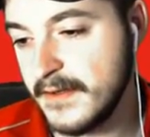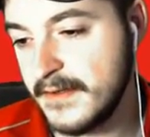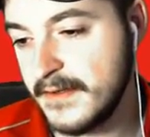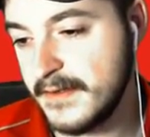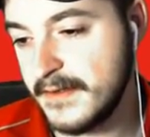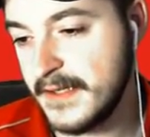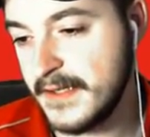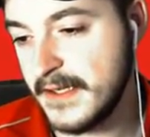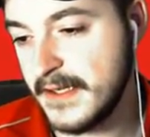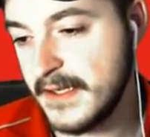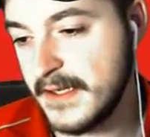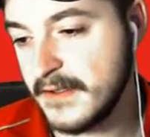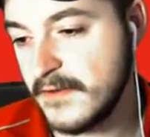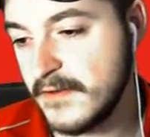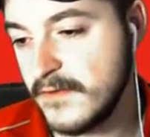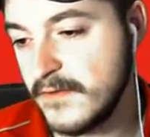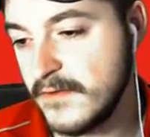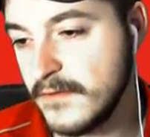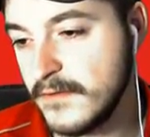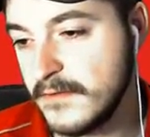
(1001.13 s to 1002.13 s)

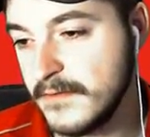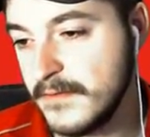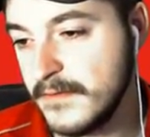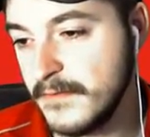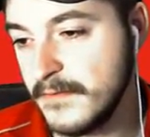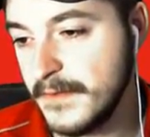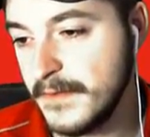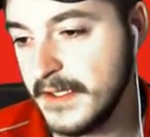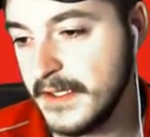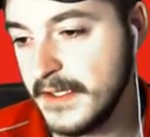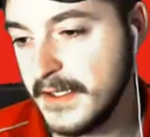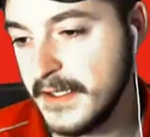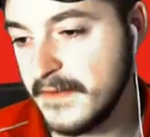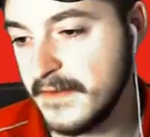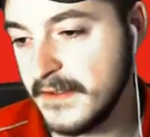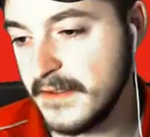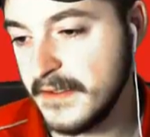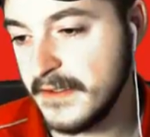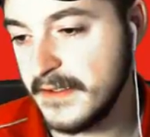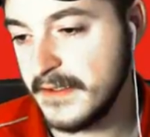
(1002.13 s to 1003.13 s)
Tentacool. We can easily
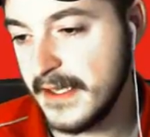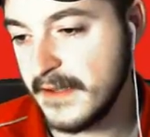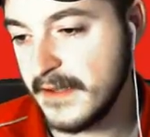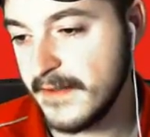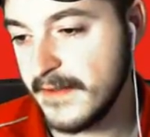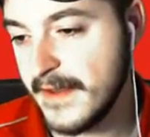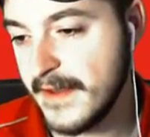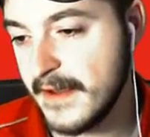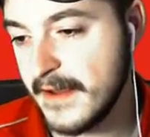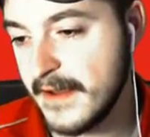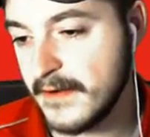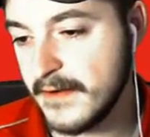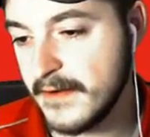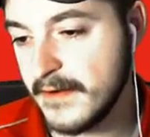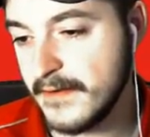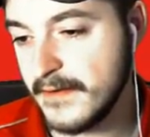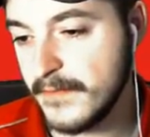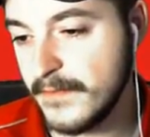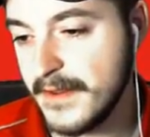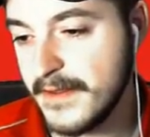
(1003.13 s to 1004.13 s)
take that on
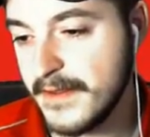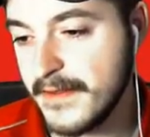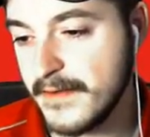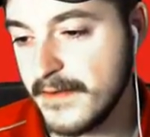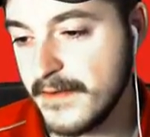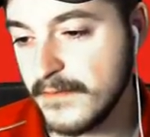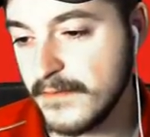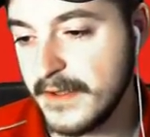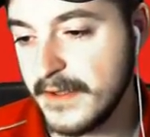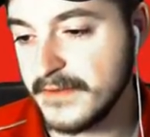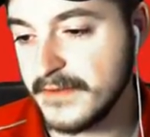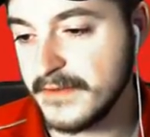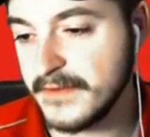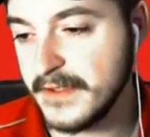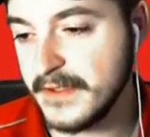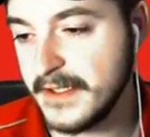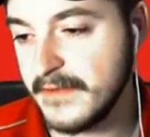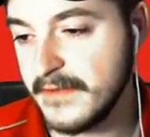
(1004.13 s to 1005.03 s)
with Razor Leaf.